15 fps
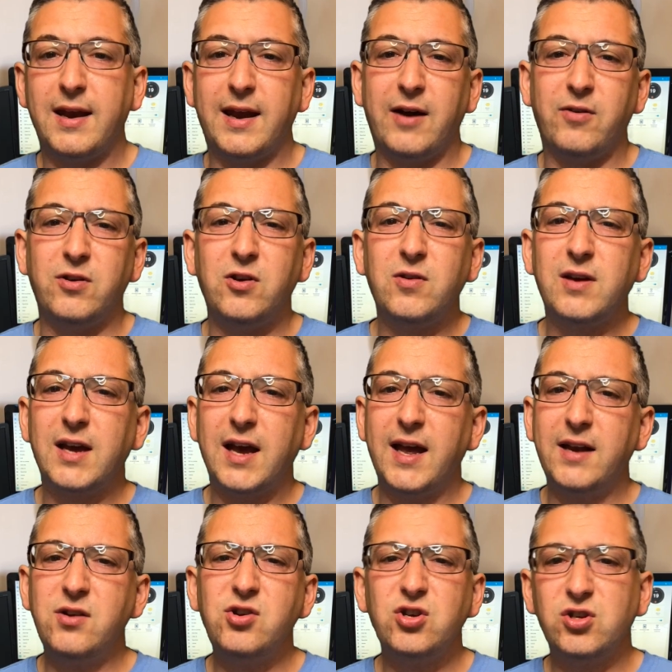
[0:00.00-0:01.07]
Now you
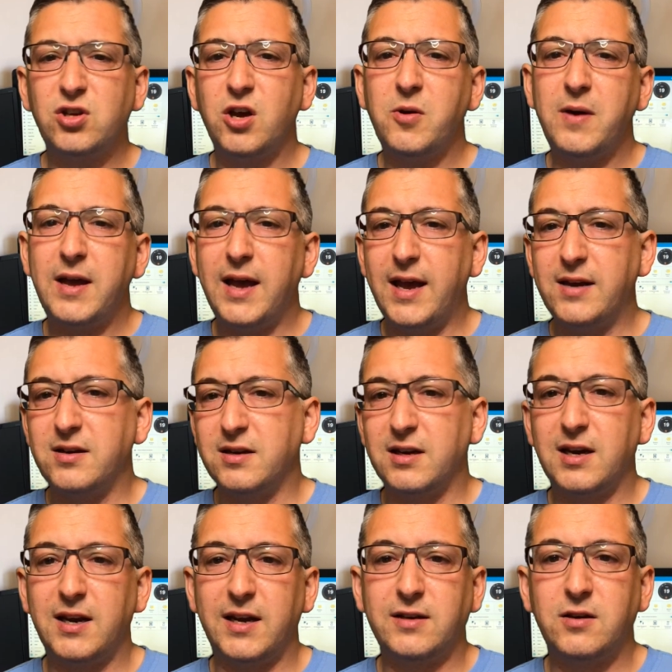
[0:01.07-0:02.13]
can just go ahead and
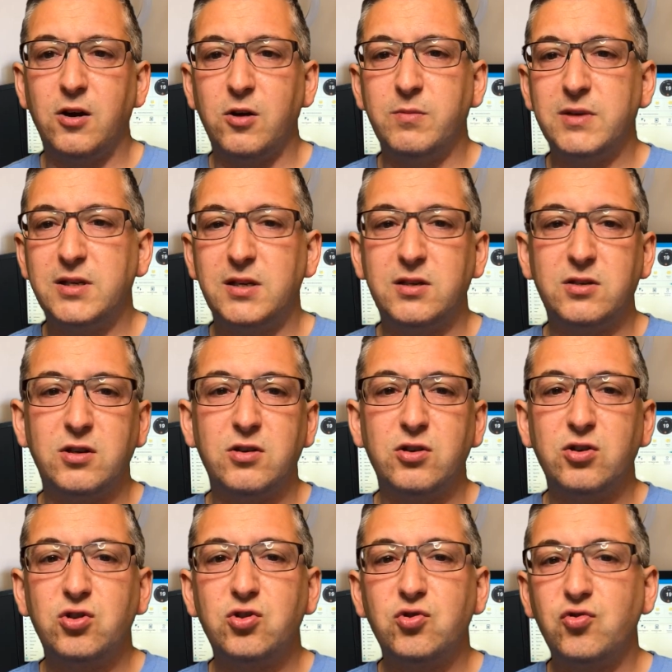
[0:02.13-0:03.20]
connect Home Assistant
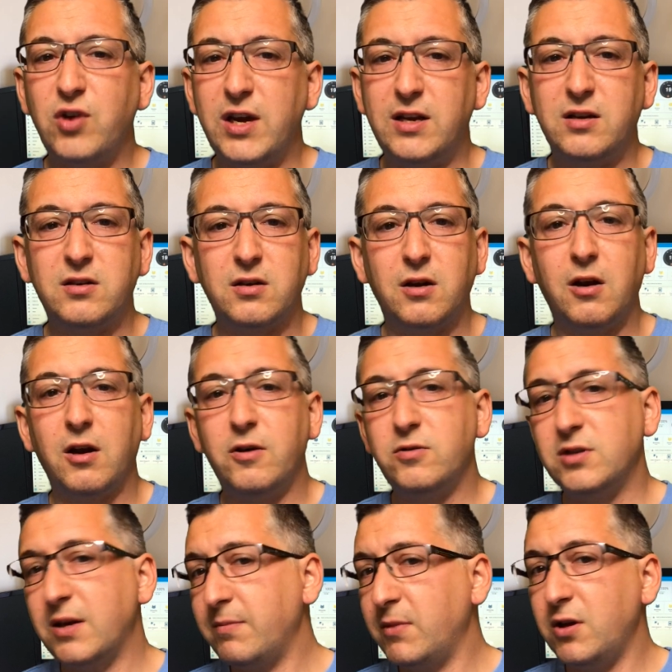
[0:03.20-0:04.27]
straight to
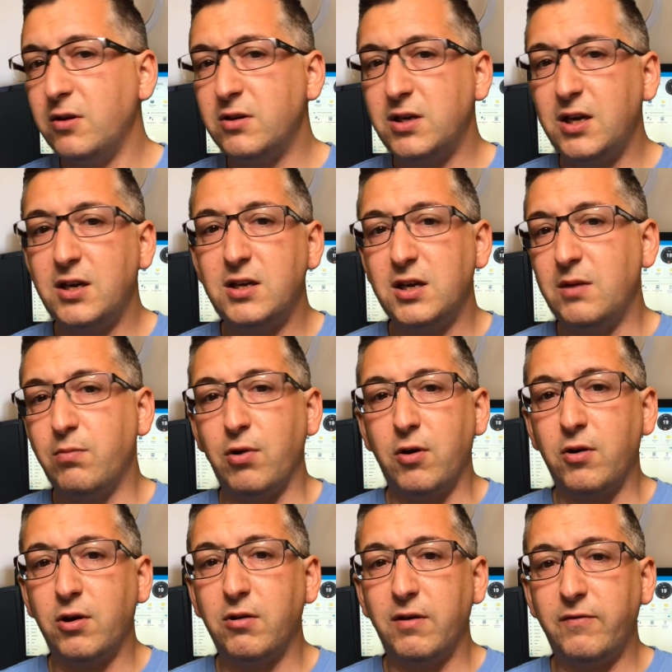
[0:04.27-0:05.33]
Glow's MQTT
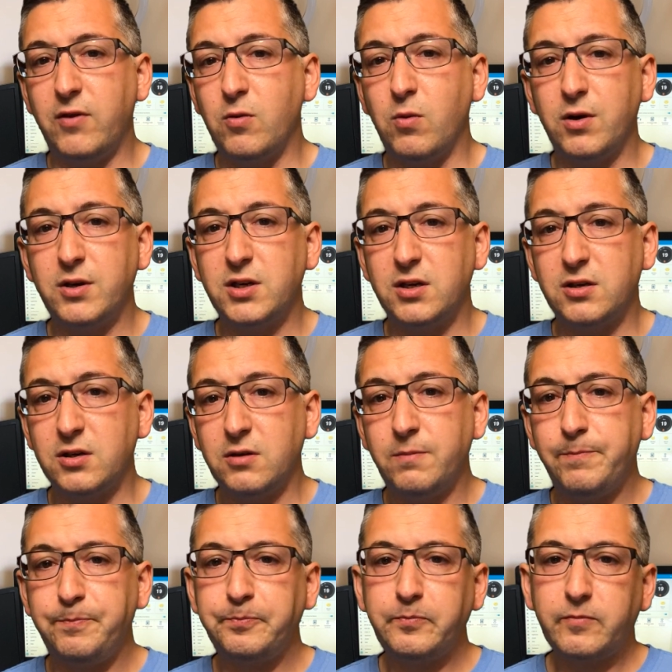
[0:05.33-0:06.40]
broker if you wanted to
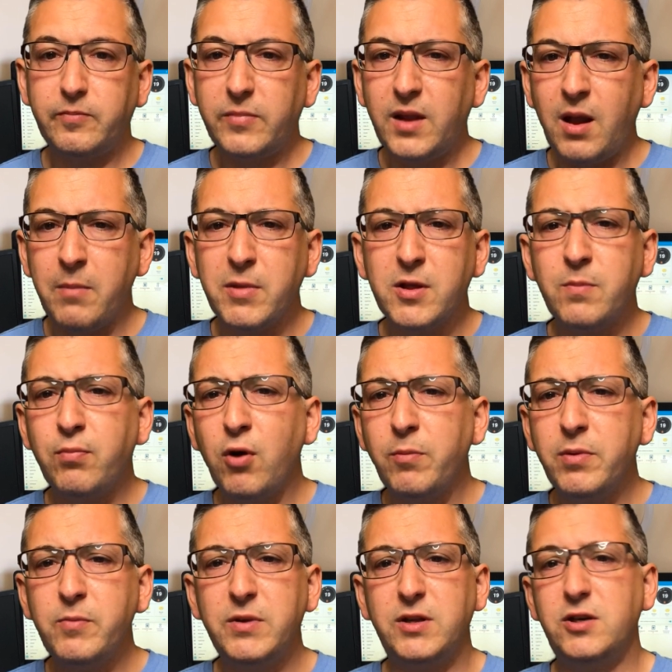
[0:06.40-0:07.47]
but the
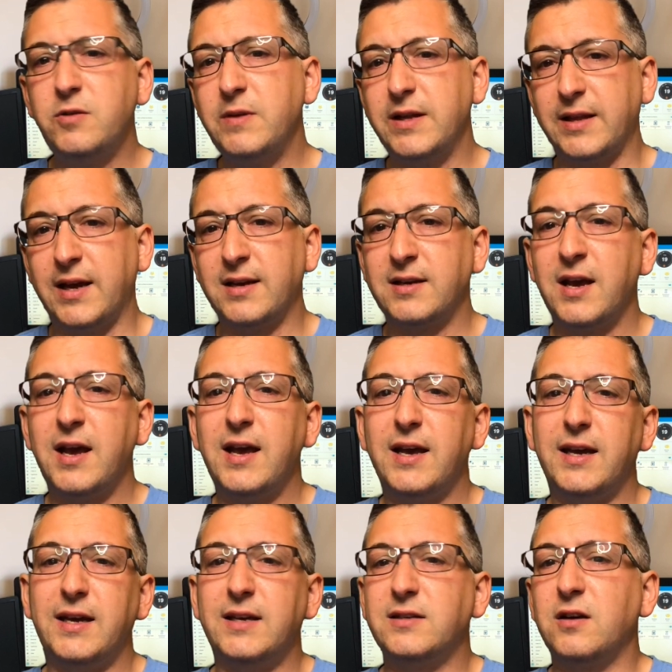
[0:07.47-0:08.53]
problem with doing that
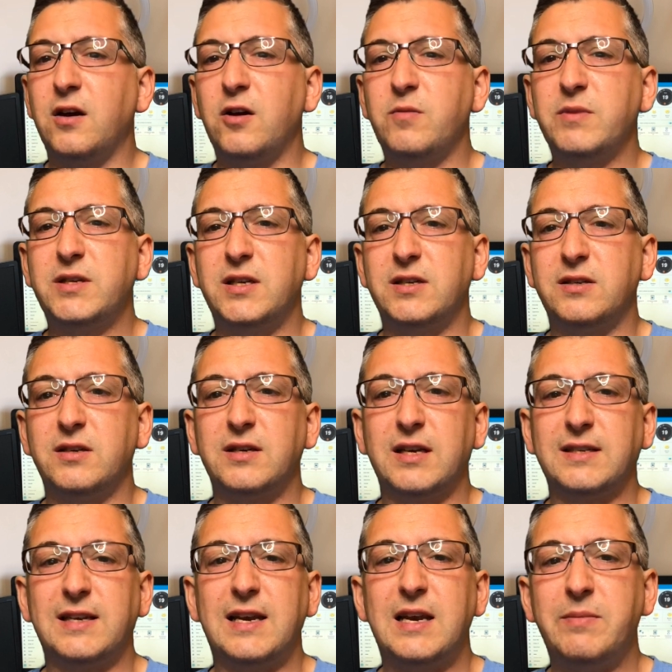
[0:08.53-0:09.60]
is Home Assistant
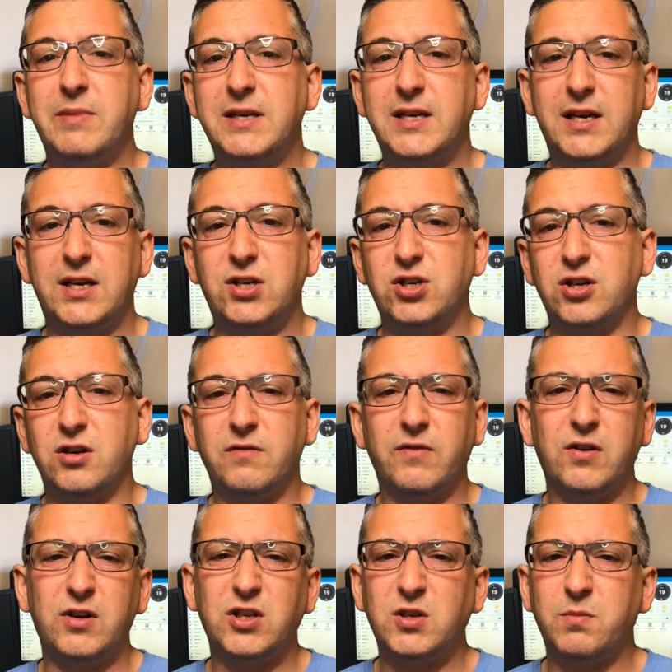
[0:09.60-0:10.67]
has a limitation of
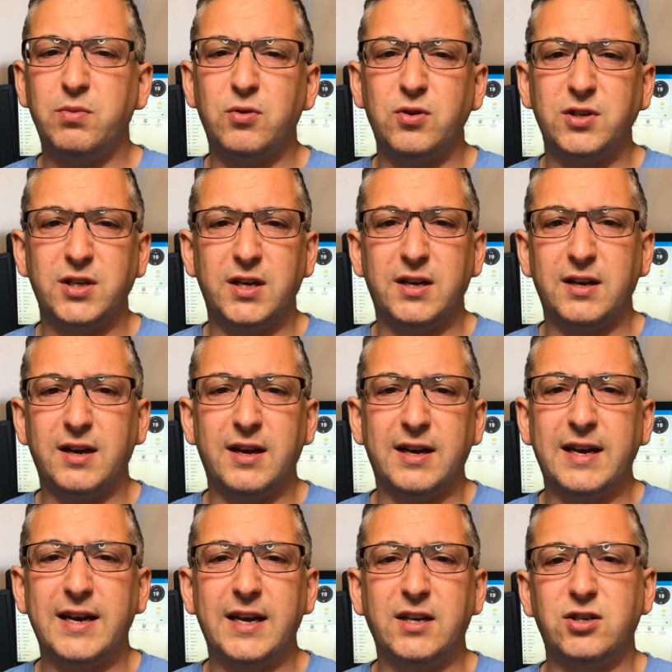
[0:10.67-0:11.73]
only supporting a
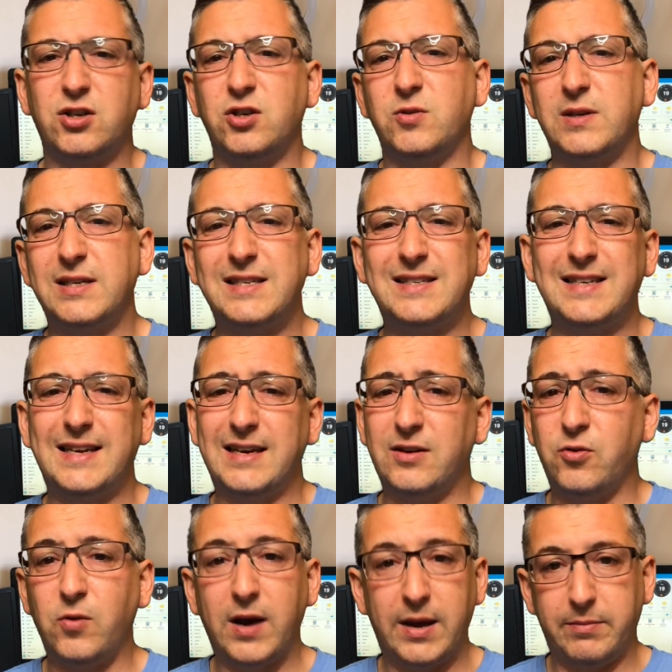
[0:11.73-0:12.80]
connection to a
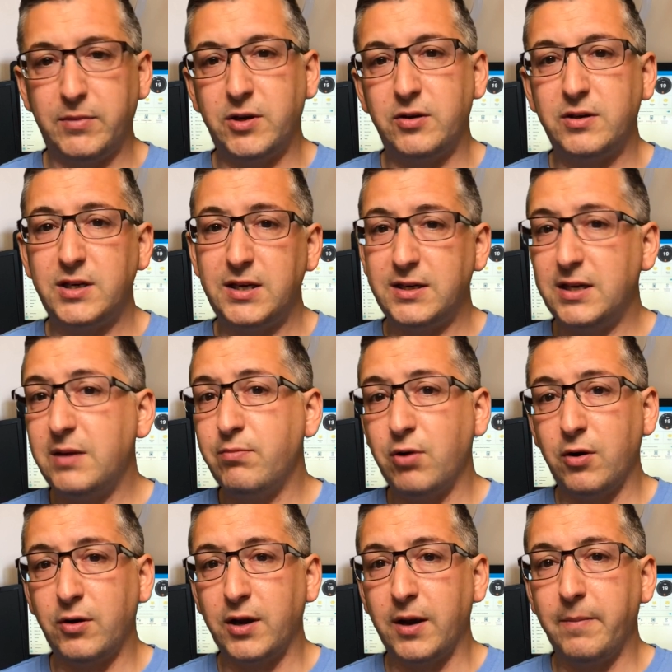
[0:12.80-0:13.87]
single MQTT
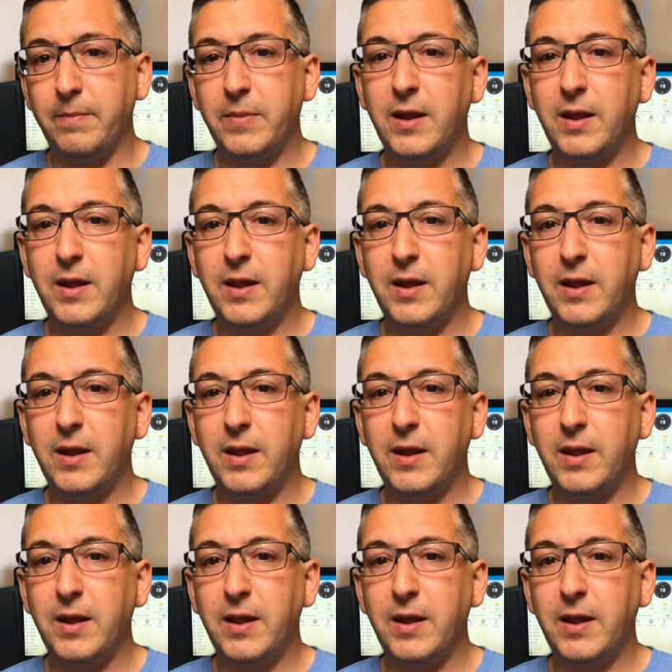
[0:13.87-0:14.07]
broker.